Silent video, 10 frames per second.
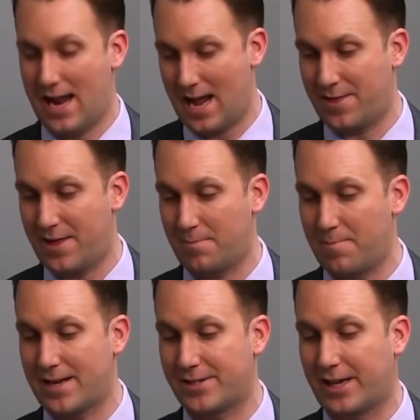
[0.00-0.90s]
and I think
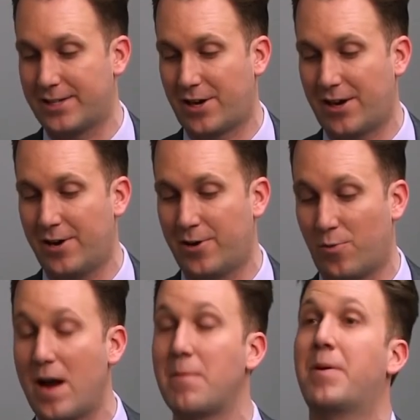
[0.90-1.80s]
Mexicans are here to
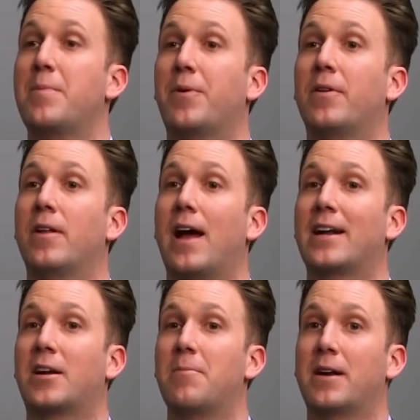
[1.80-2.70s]
rape people
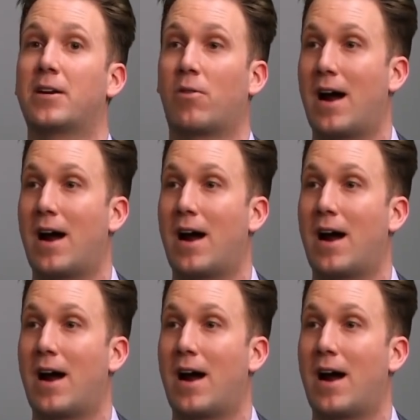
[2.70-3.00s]
and commit